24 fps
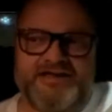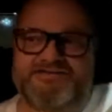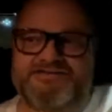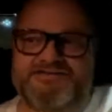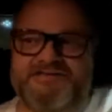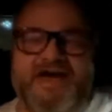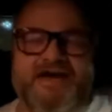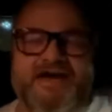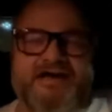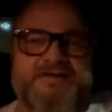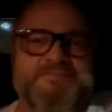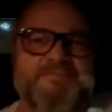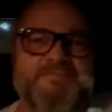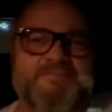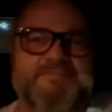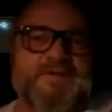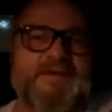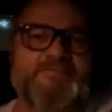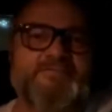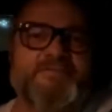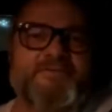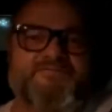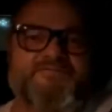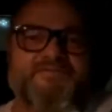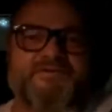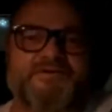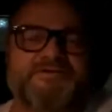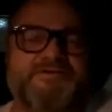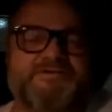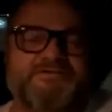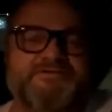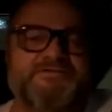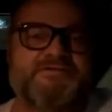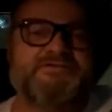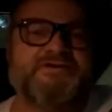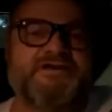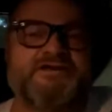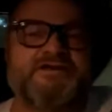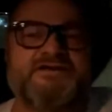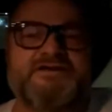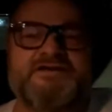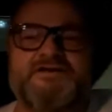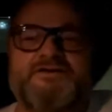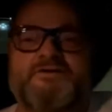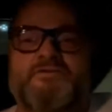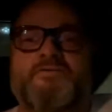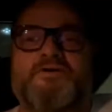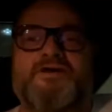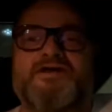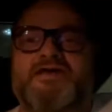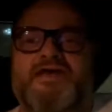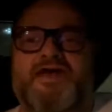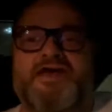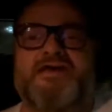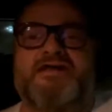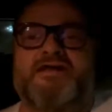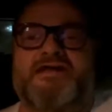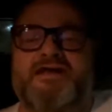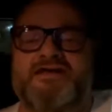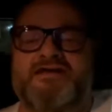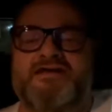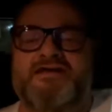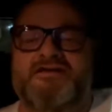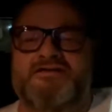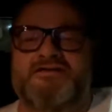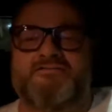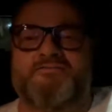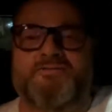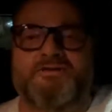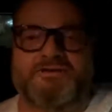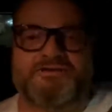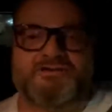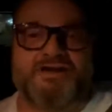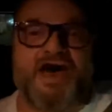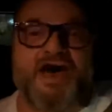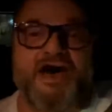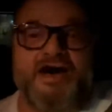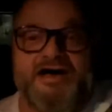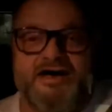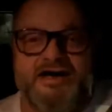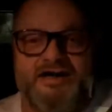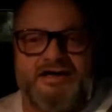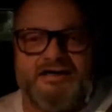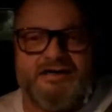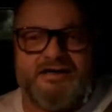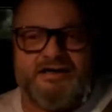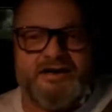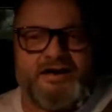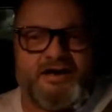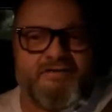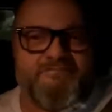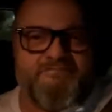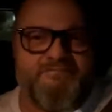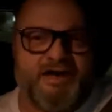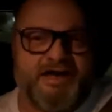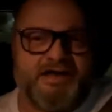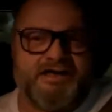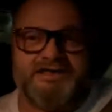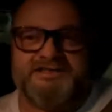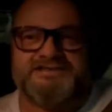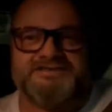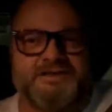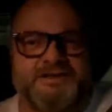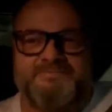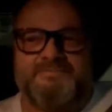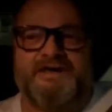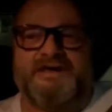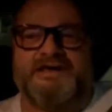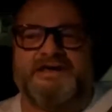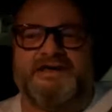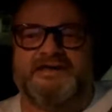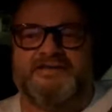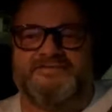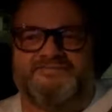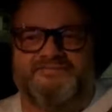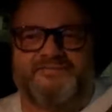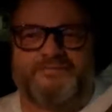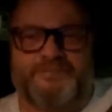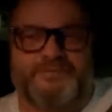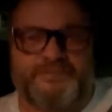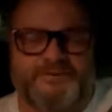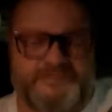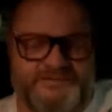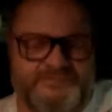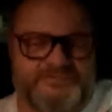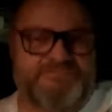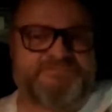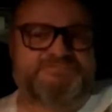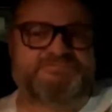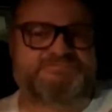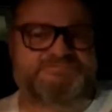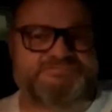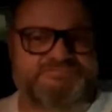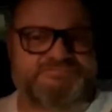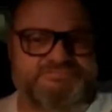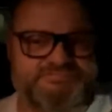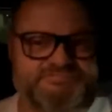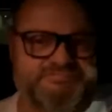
I think it's kind of like Thai people food. We can't eat it, we'll die. Our bodies aren't made for it.